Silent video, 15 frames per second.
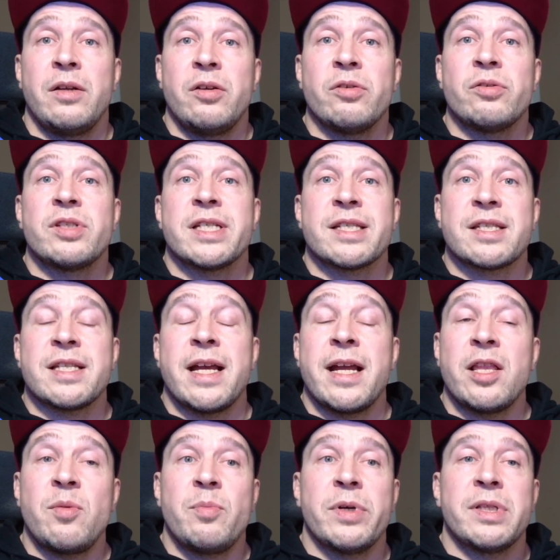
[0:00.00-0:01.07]
not just
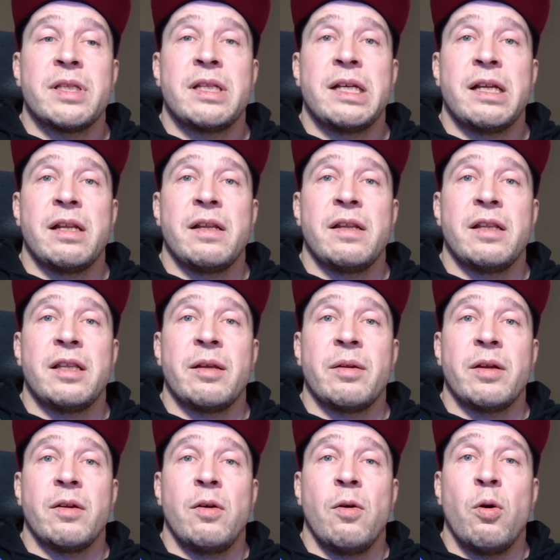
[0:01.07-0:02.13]
that, but then the
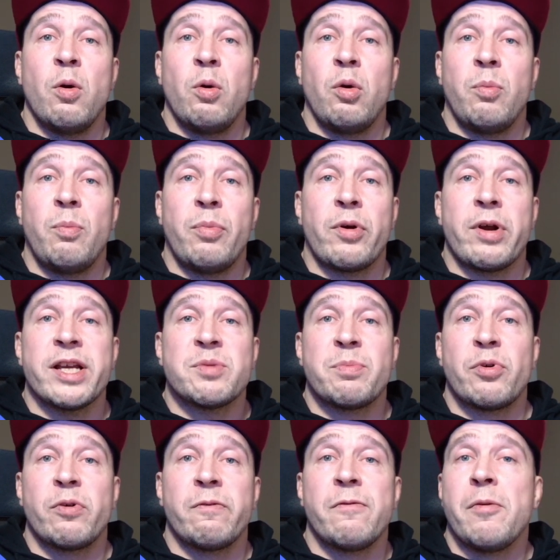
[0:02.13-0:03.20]
whole price
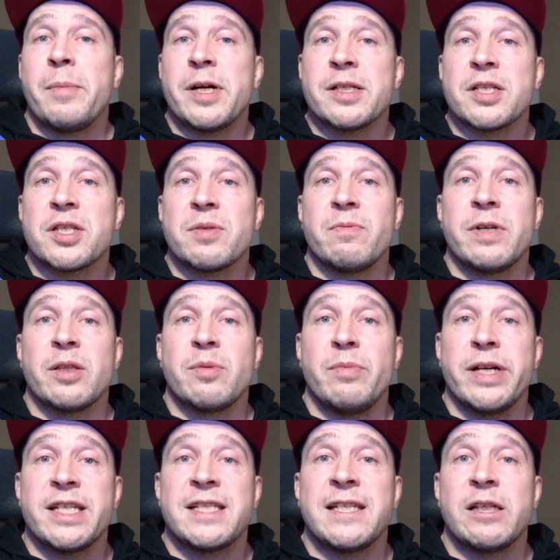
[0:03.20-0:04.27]
performance, what
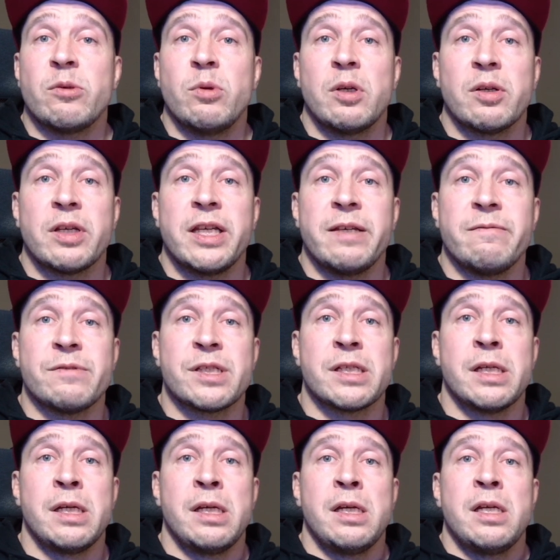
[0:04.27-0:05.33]
MySQL gives.
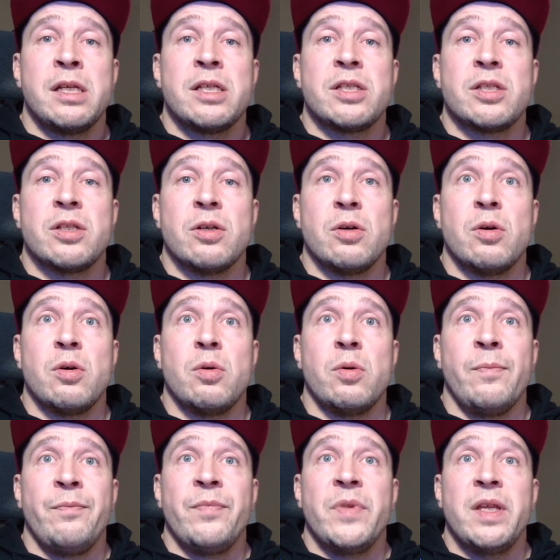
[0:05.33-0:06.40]
So
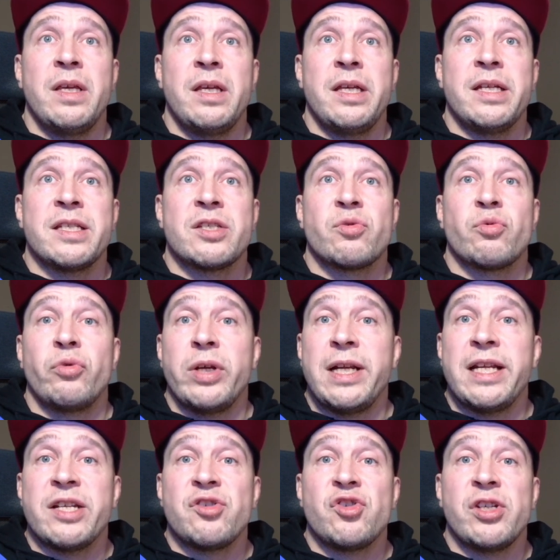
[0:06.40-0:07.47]
it's
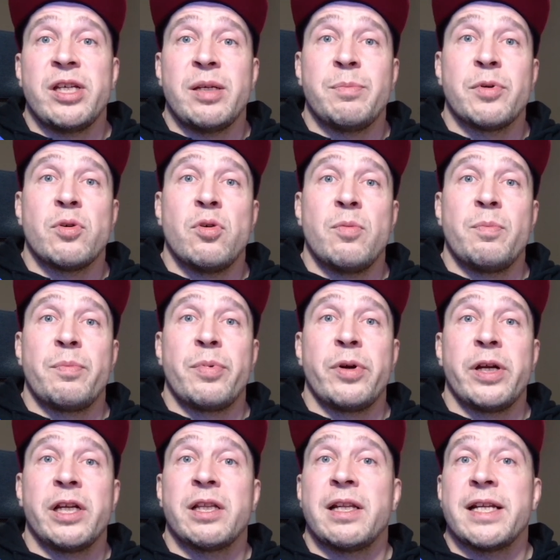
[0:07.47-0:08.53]
really cheap
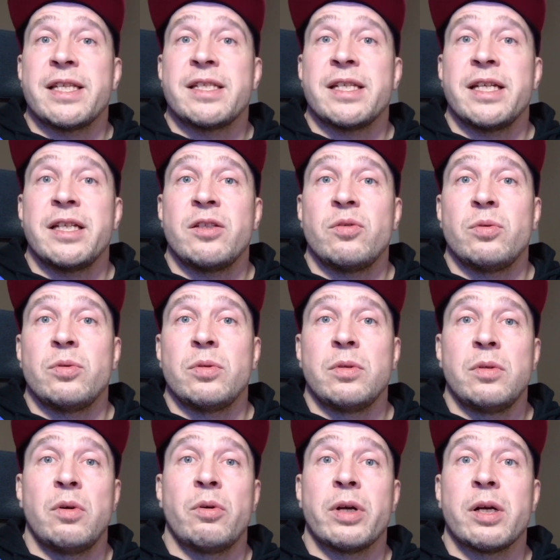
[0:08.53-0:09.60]
compared, let's say, to
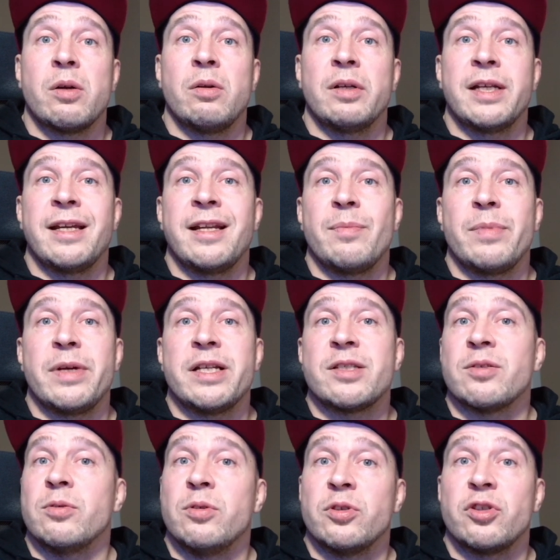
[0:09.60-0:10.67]
Oracle
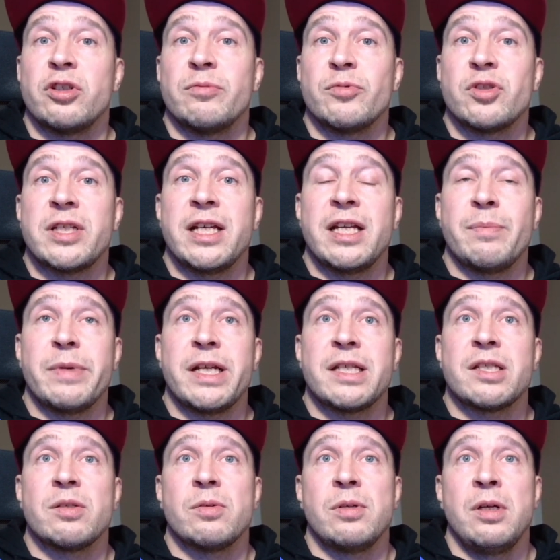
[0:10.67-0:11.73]
database or autonomous database.
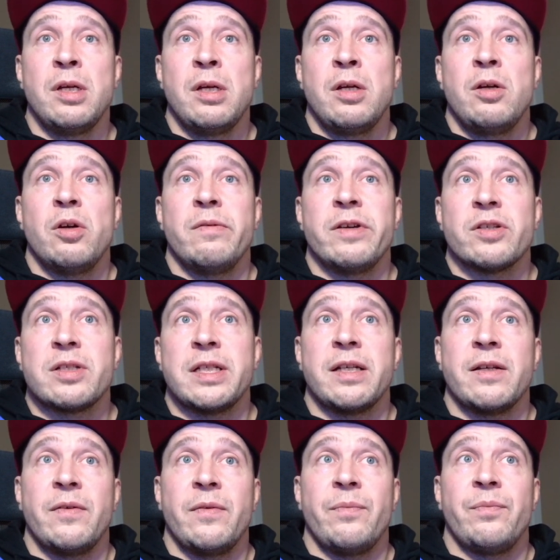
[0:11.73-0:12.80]
So
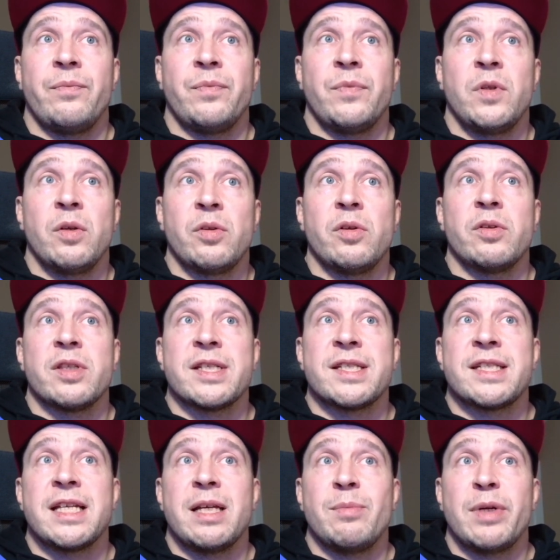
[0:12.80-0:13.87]
obviously not on the
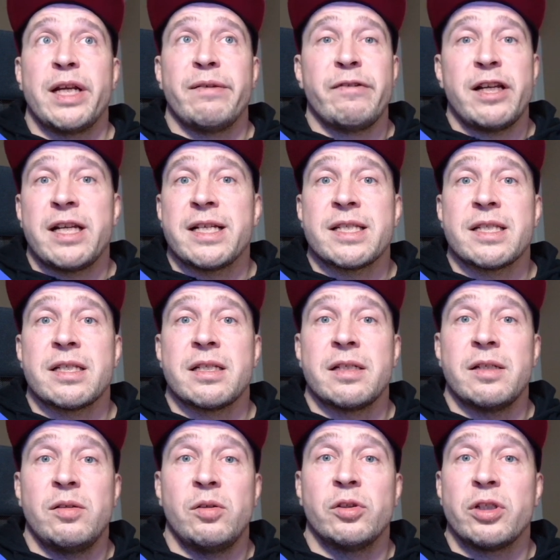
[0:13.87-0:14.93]
same level as
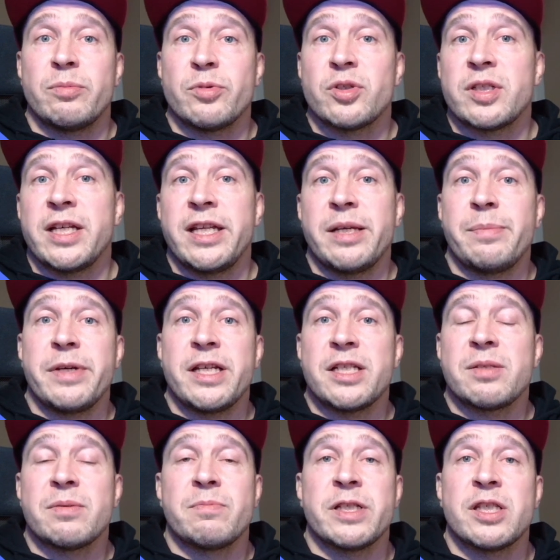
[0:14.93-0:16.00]
autonomous
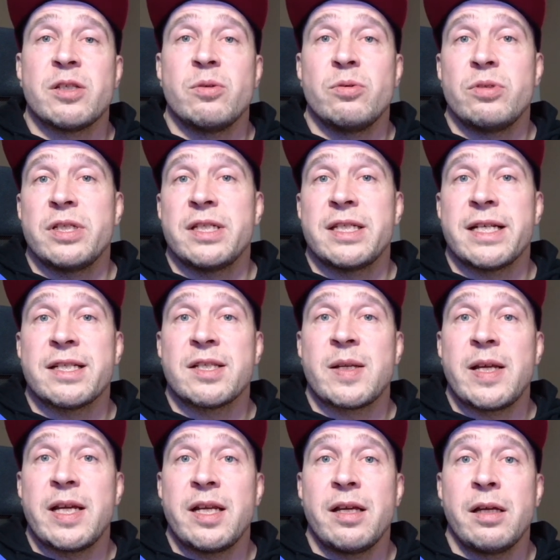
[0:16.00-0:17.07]
database, which uses
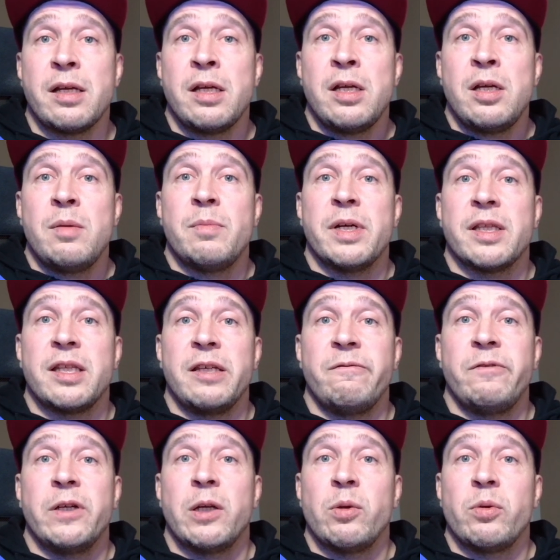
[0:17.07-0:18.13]
Exadata, but
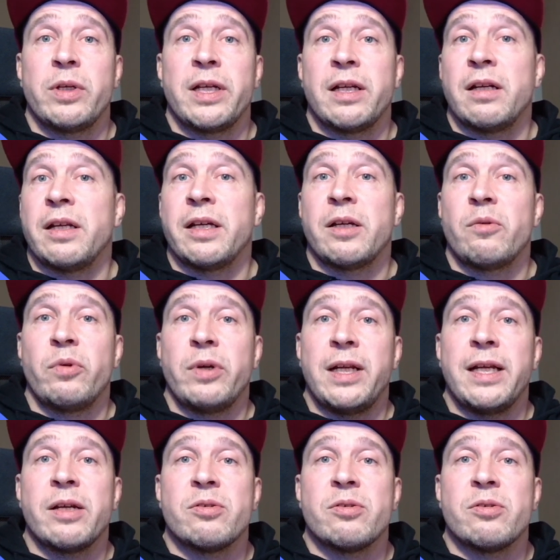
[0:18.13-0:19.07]
if you are looking like really